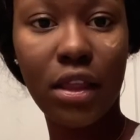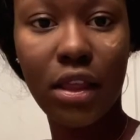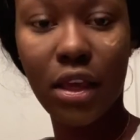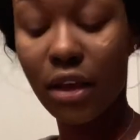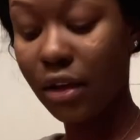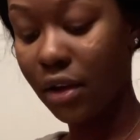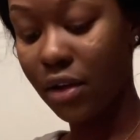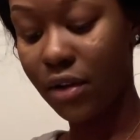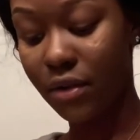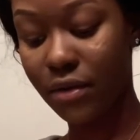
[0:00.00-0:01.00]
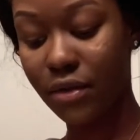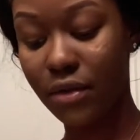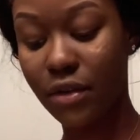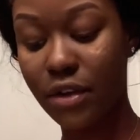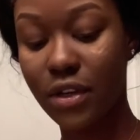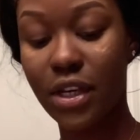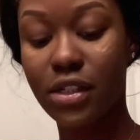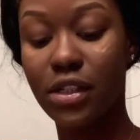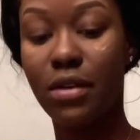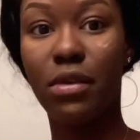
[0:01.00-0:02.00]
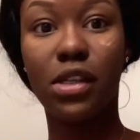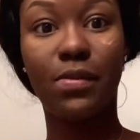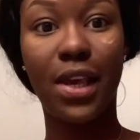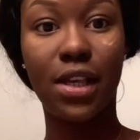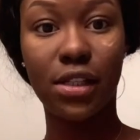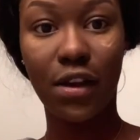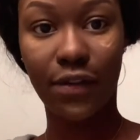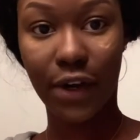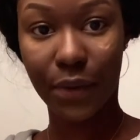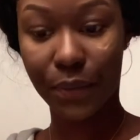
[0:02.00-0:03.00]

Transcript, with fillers: thing, oh, you can't see because my hand's covered.